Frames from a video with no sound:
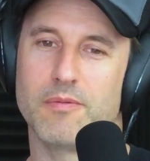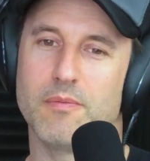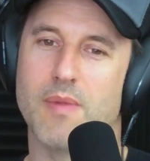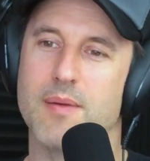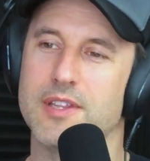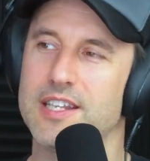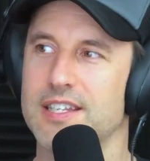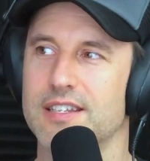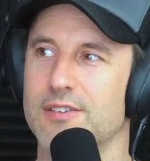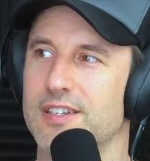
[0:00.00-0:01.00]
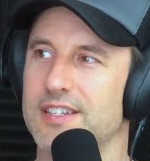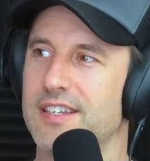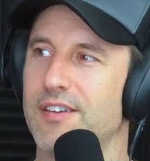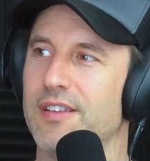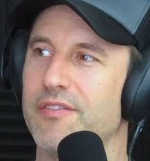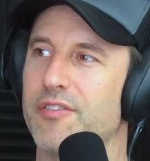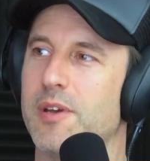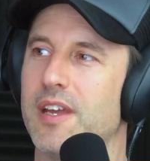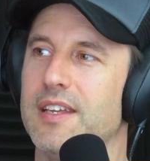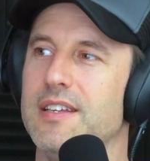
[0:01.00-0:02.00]
maybe this is not necessarily for
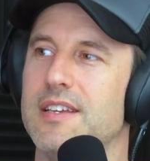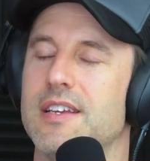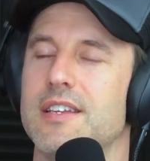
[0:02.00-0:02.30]
me.